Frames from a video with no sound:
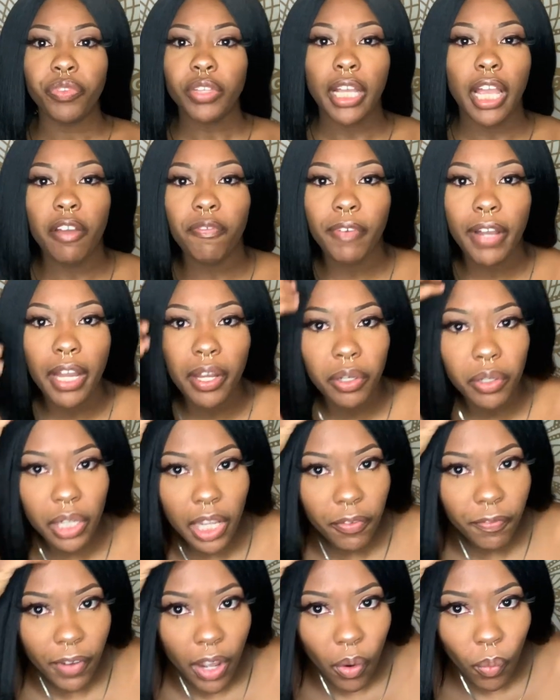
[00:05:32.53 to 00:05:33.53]
if I
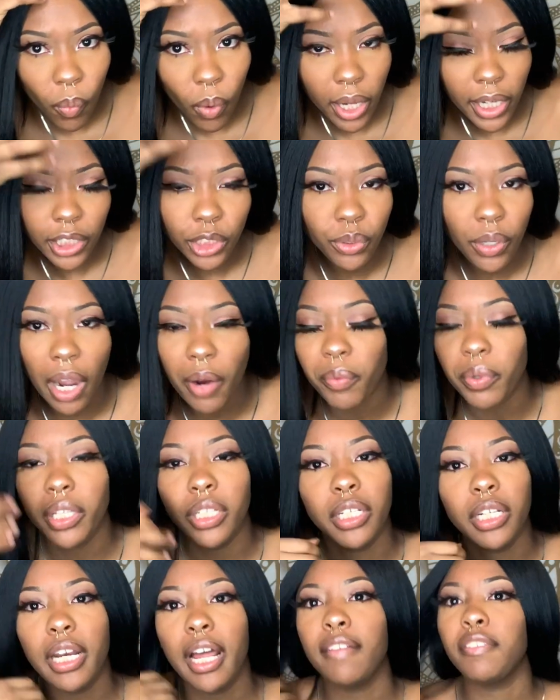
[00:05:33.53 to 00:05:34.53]
if I wanted to, I really
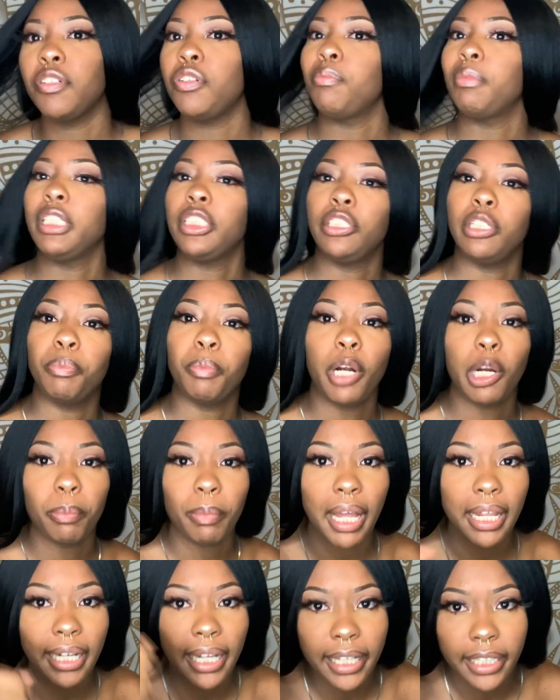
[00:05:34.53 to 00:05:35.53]
didn't have to do much to the part, but
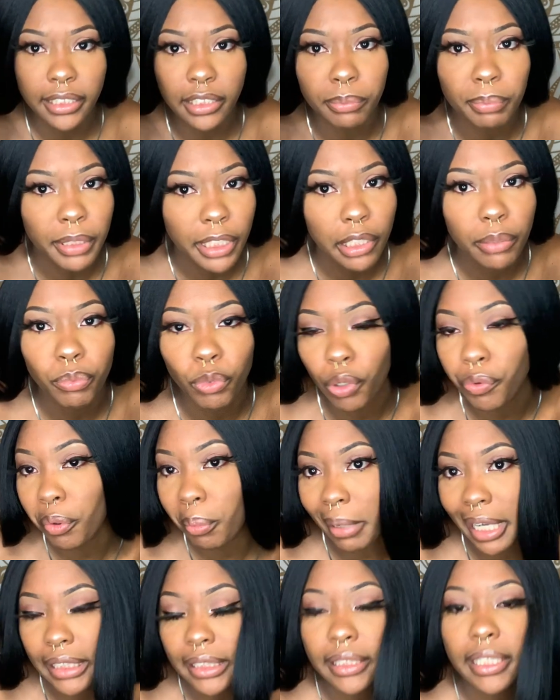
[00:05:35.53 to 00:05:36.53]
I like it to blend more with
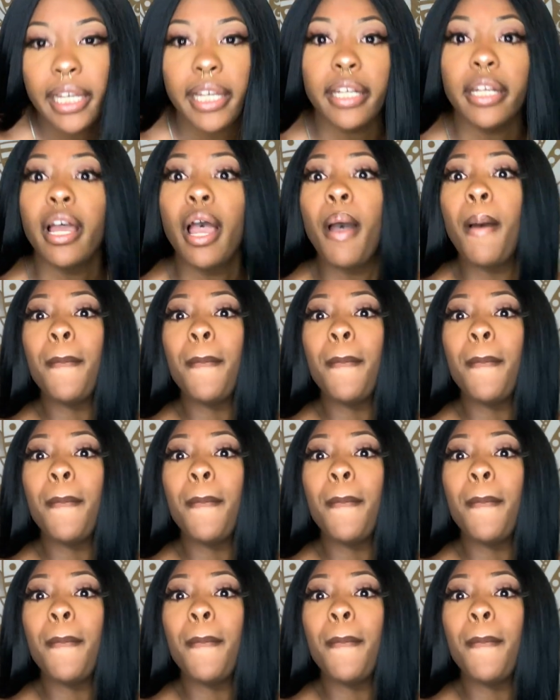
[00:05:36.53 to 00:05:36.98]
my skin.